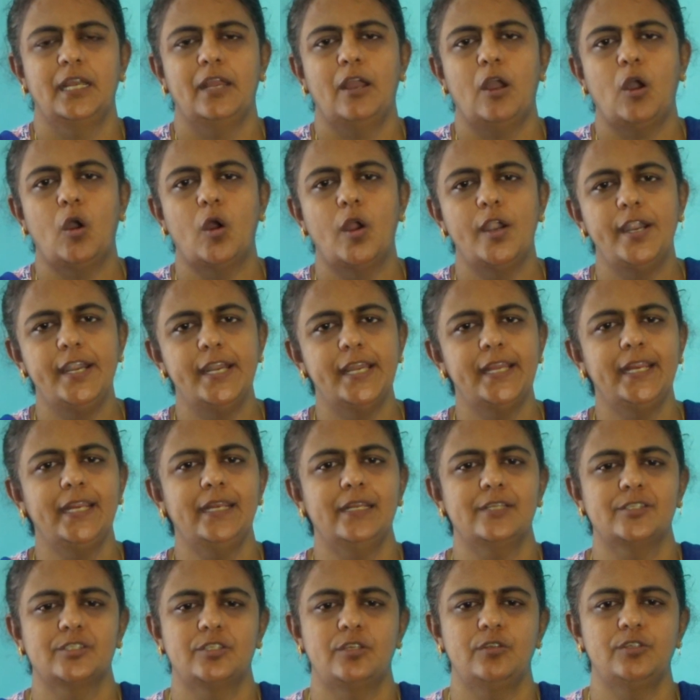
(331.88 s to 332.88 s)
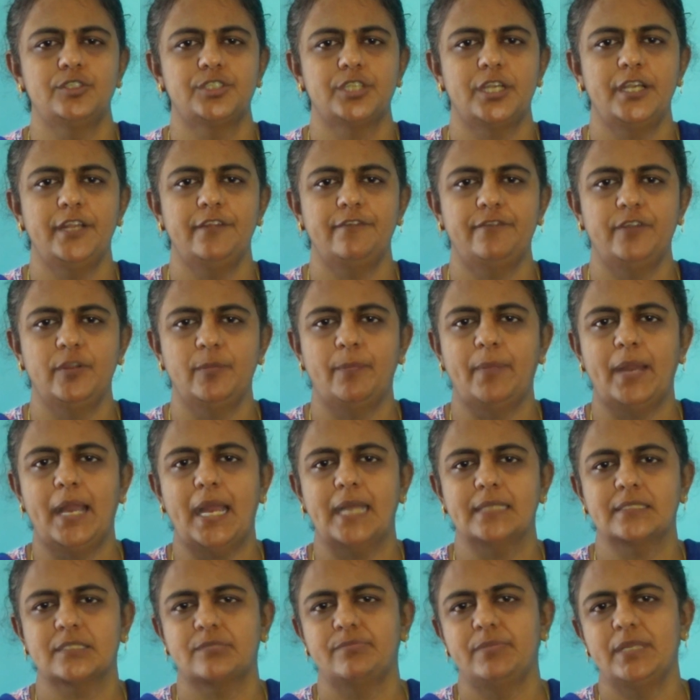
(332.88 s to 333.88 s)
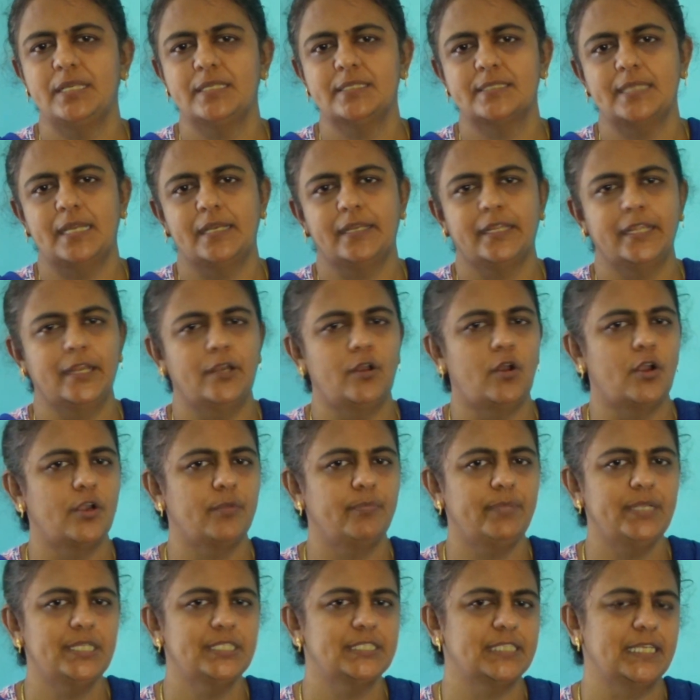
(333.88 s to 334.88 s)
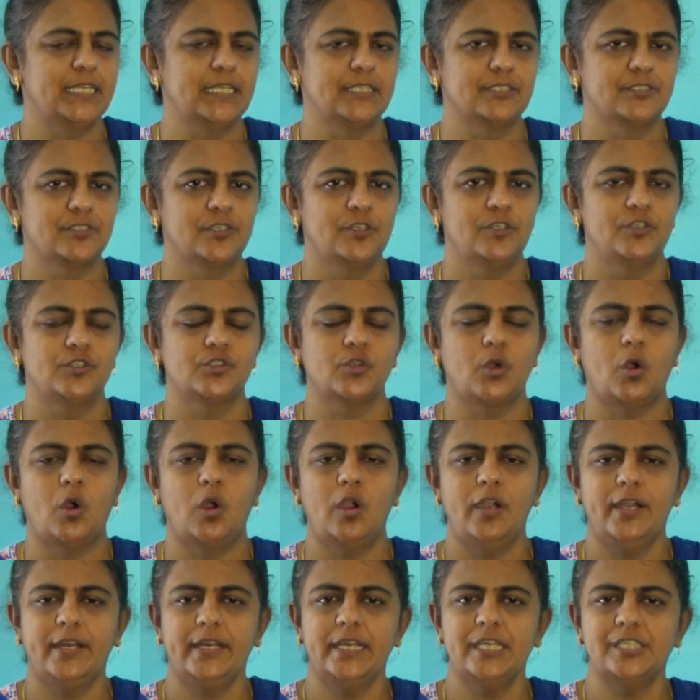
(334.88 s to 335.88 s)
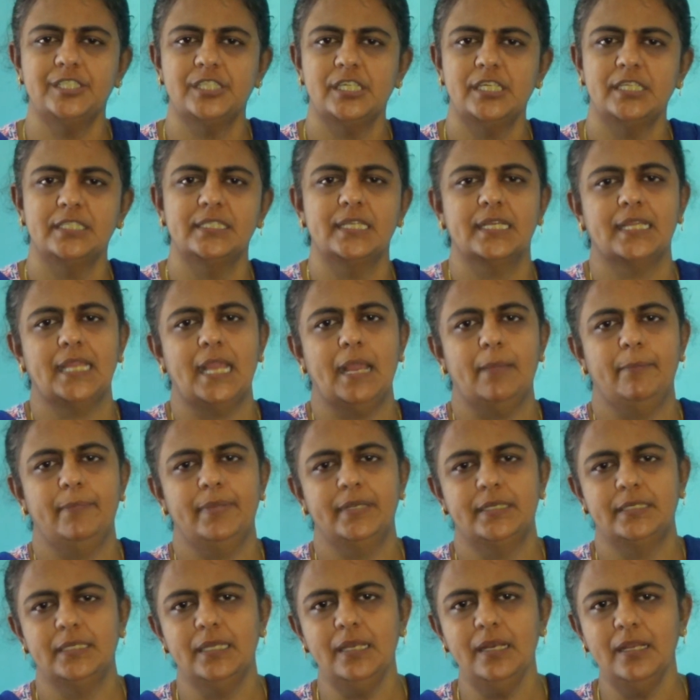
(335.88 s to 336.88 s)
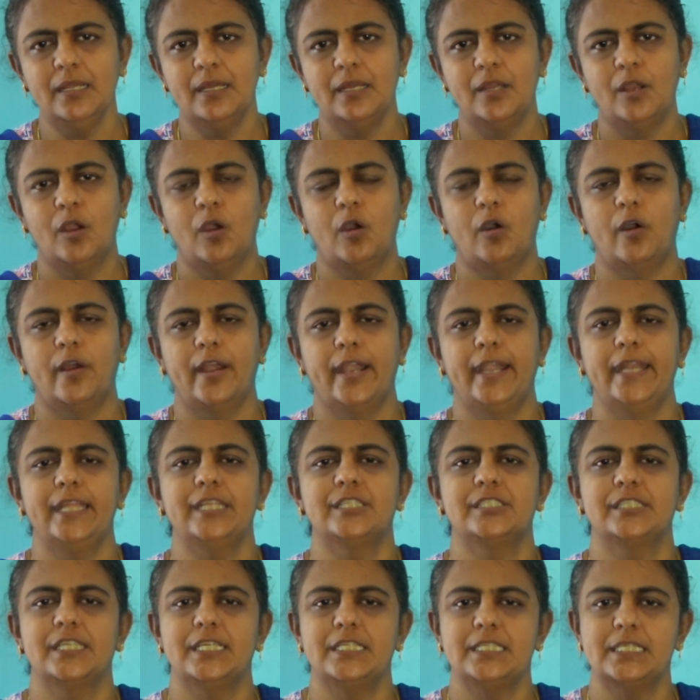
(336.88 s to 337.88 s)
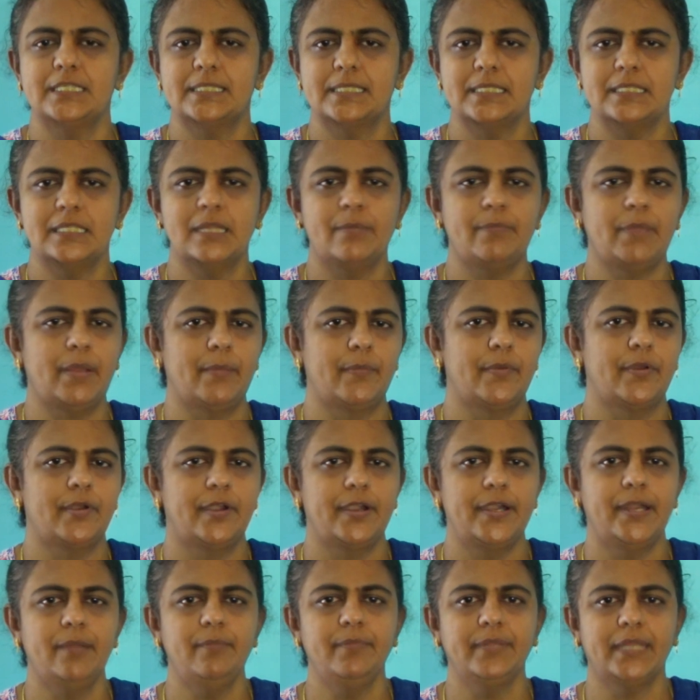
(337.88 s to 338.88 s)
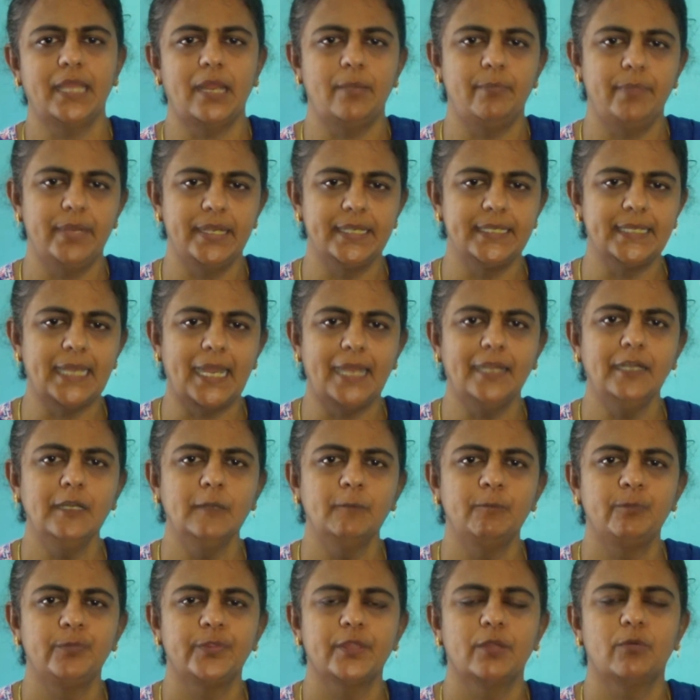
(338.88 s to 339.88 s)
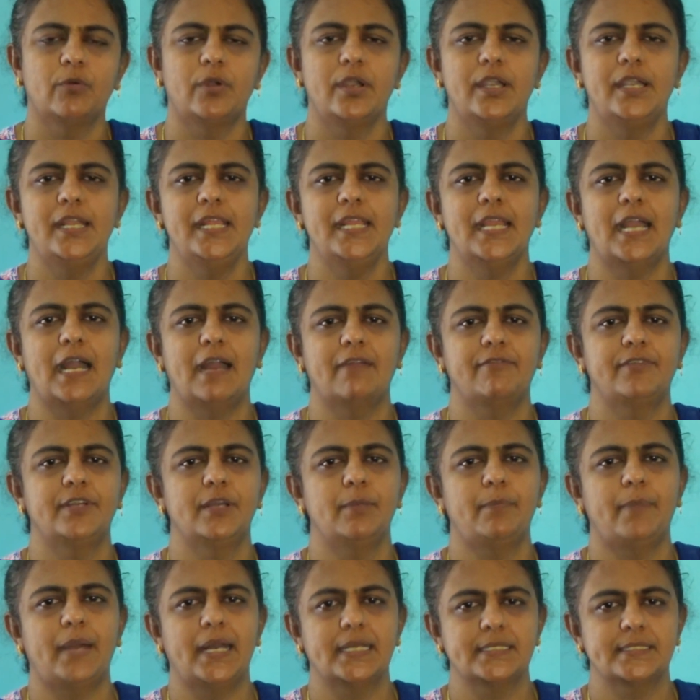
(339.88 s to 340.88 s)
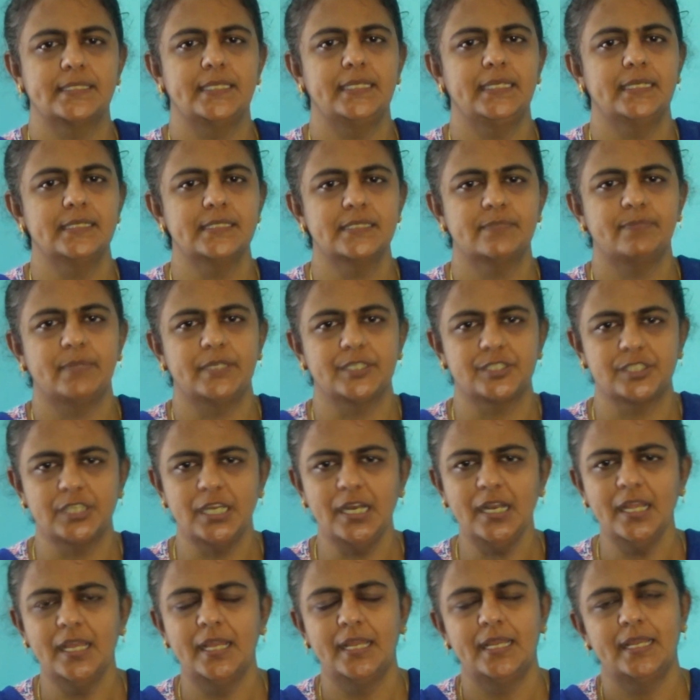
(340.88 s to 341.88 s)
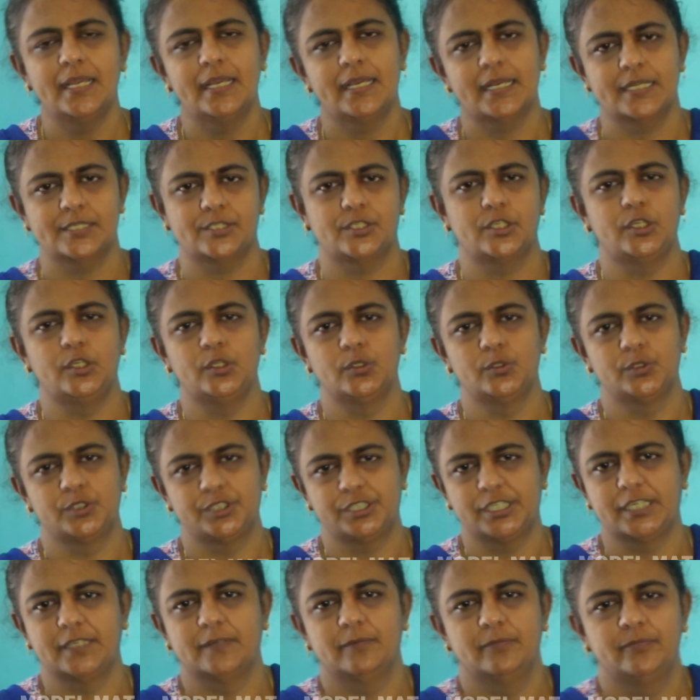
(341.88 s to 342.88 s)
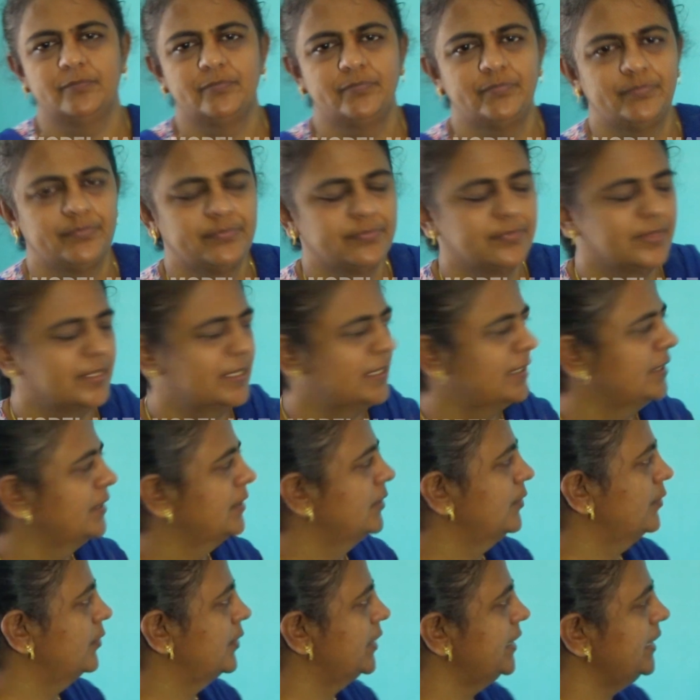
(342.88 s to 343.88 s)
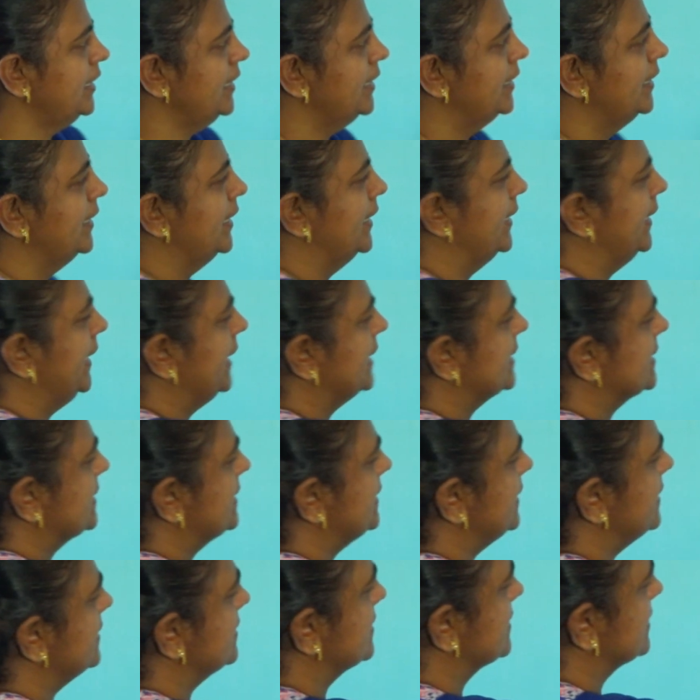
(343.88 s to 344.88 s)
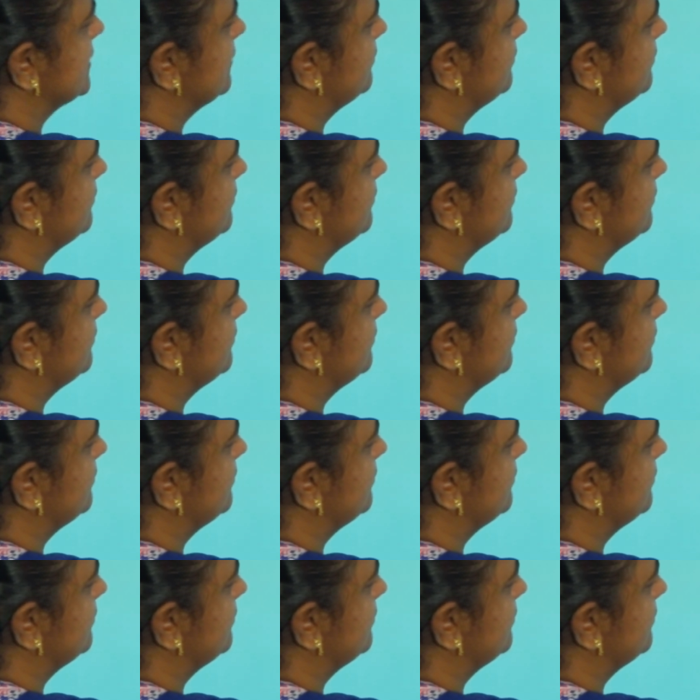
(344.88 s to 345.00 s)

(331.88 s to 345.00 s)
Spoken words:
Ordinary resolution, if you pass, means that cannot be changed. So, alteration in the capital or any changes in the memorandum can be done only after passing a special resolution. Okay. Next is,